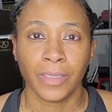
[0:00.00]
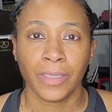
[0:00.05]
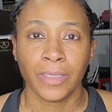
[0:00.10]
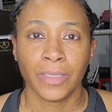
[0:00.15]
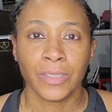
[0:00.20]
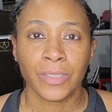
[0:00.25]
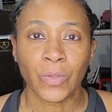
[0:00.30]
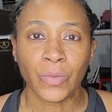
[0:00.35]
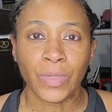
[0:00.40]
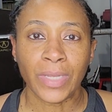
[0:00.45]

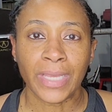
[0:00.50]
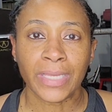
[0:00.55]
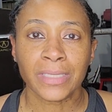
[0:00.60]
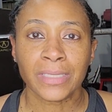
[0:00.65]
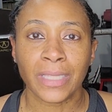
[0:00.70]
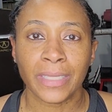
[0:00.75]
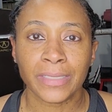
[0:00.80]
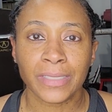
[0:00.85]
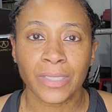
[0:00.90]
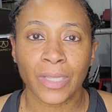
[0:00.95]
So next,
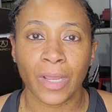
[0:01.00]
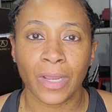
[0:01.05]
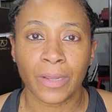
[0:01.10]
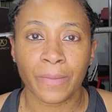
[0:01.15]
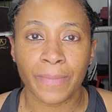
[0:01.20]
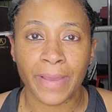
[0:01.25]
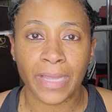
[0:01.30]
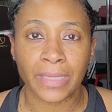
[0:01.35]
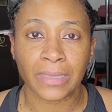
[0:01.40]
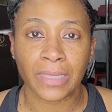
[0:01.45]
let's talk
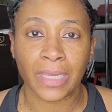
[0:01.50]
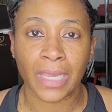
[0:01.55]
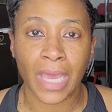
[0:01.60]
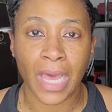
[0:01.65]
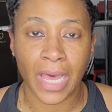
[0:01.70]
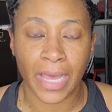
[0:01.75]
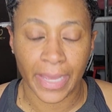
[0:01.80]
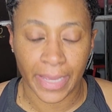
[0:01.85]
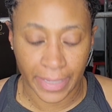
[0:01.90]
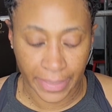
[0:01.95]
about the
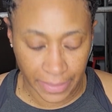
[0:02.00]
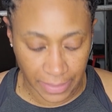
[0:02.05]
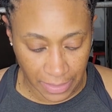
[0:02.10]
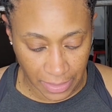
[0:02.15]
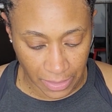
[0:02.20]
cons.